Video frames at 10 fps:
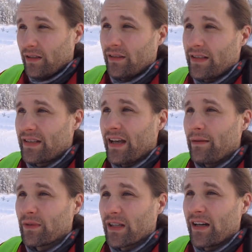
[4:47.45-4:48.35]
the
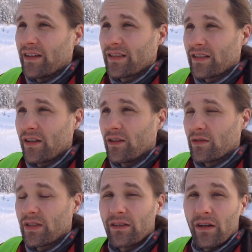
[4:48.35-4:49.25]
same tires that you're
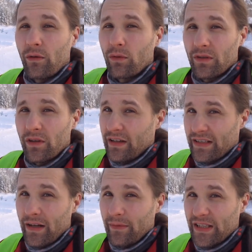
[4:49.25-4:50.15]
using during
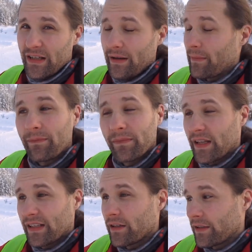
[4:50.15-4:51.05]
summertime.
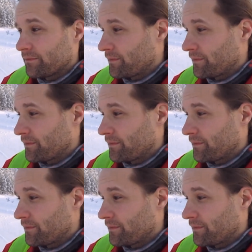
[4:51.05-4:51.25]
Not good.